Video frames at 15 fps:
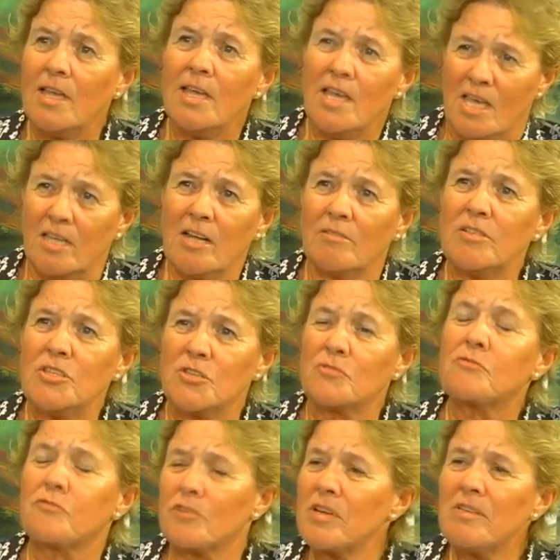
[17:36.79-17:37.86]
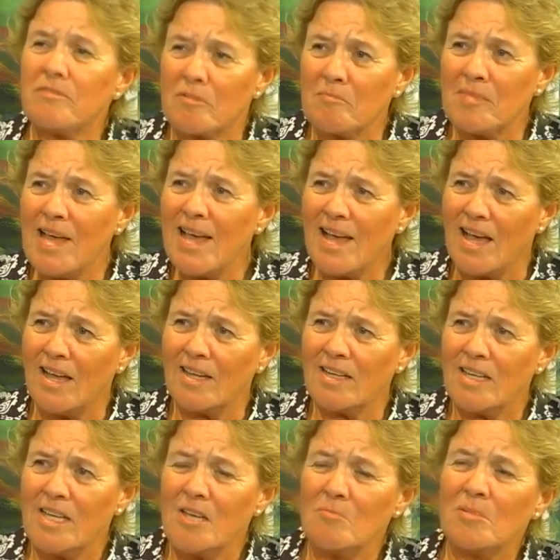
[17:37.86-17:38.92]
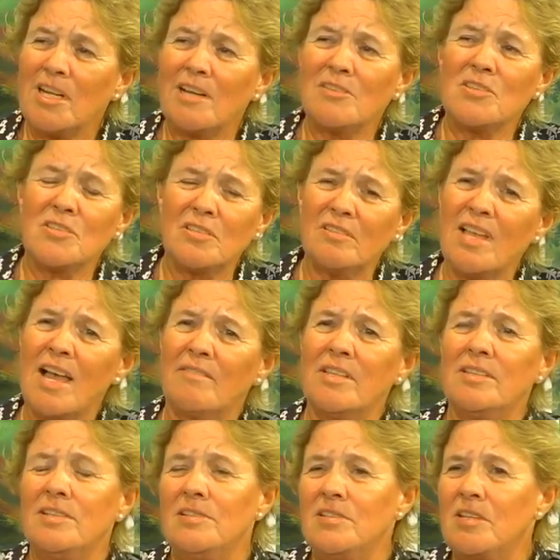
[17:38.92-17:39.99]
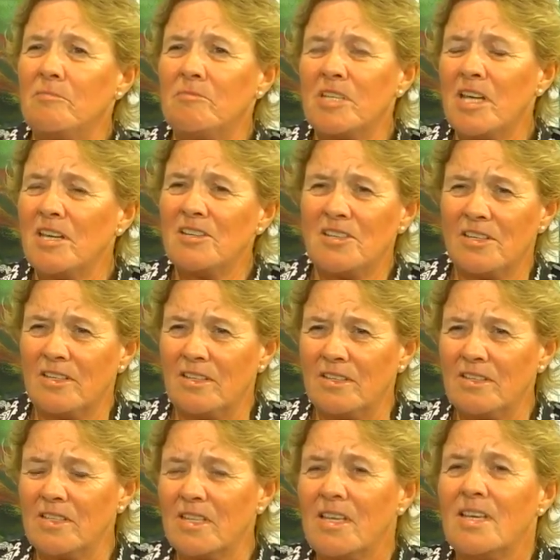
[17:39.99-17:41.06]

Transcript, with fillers: And I was free from that, but I was still having these temptations.